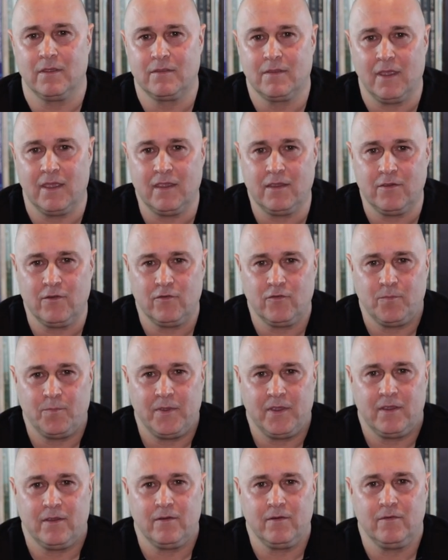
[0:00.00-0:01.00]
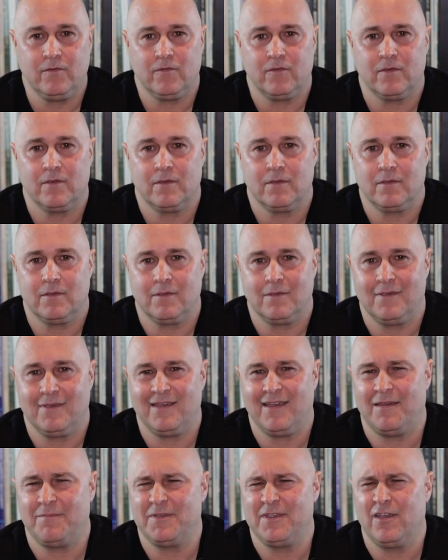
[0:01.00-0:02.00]
Take your speakers.
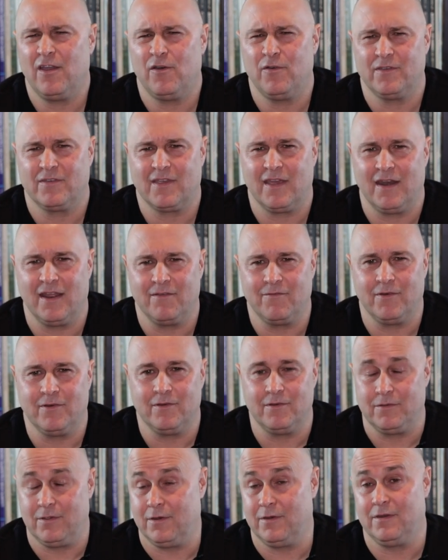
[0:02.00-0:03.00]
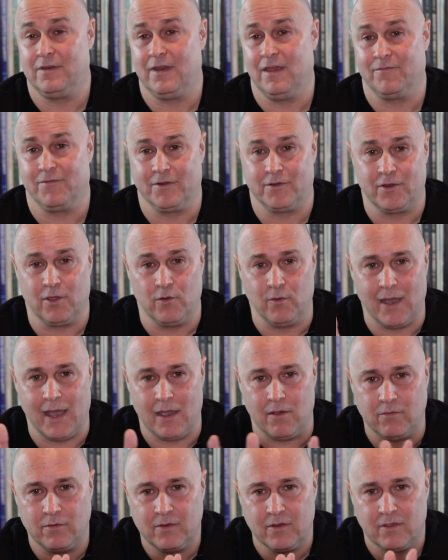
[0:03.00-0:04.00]
I mean, you always got to have a little, you'd never tow
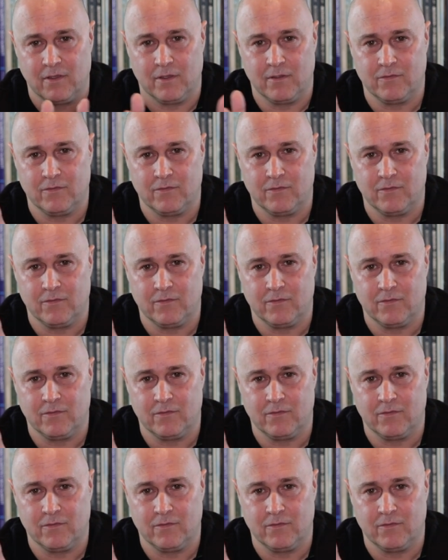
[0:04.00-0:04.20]
out.